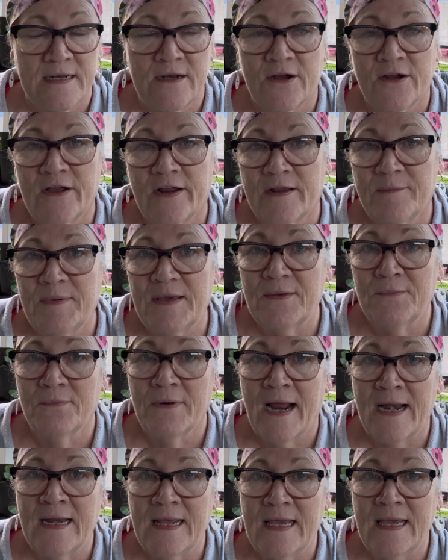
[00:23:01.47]
are going to be
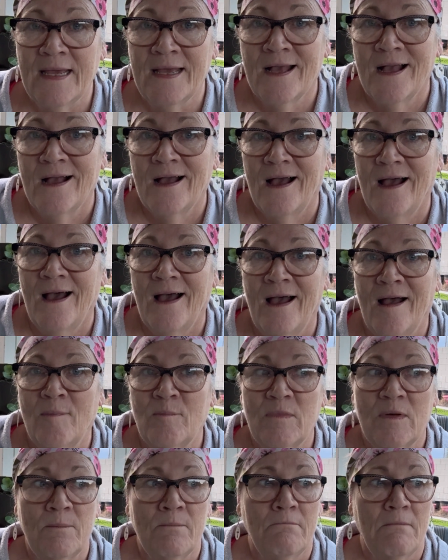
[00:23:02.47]
ready,
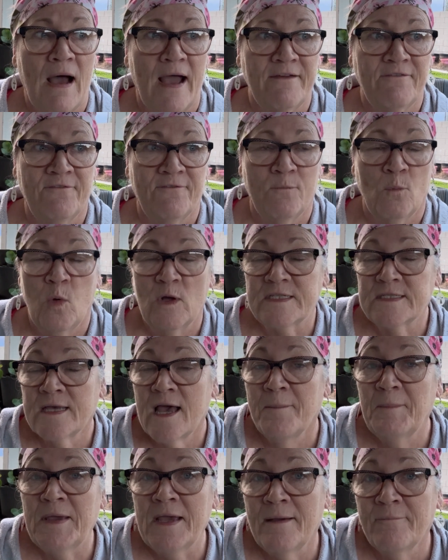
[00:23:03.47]
what's
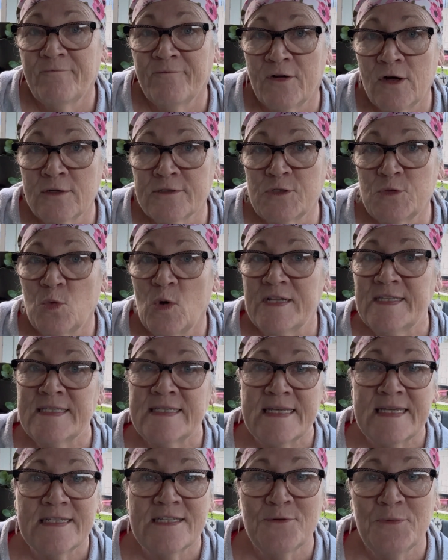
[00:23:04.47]
coming up first, what
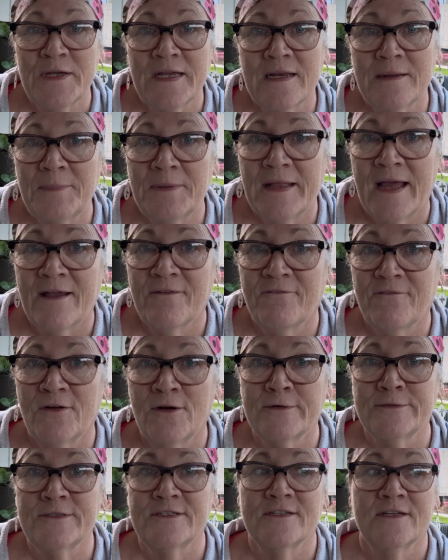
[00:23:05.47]
seeds are we going to plant
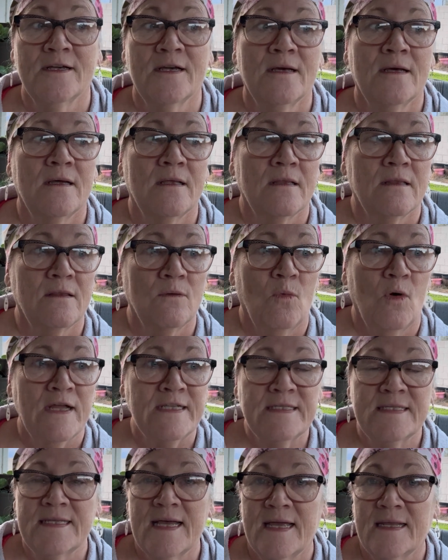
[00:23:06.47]
first, the
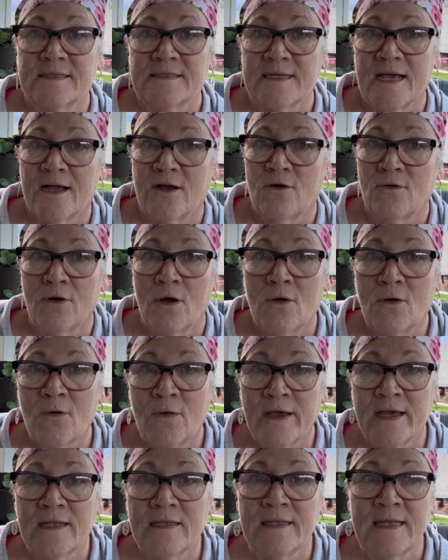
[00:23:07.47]
ones that grow
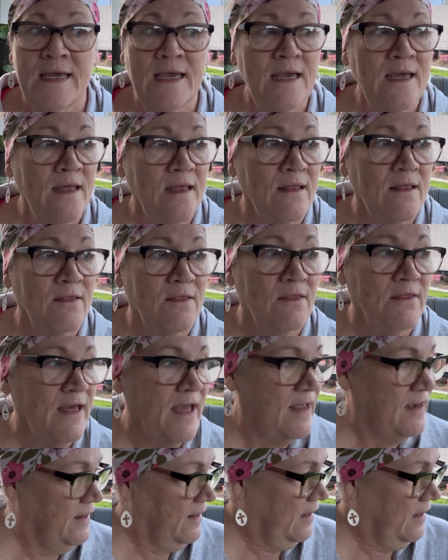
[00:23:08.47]
quickly, that